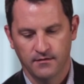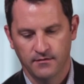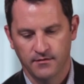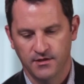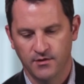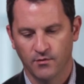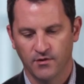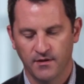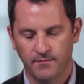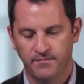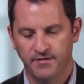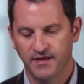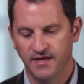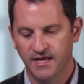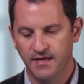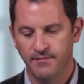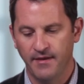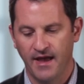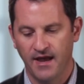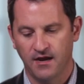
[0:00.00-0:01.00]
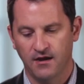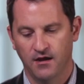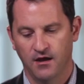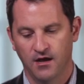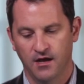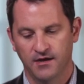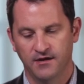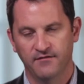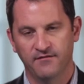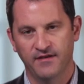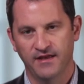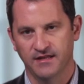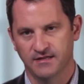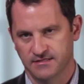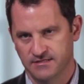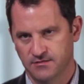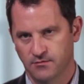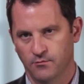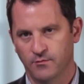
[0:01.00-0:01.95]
You want to piggyback on events.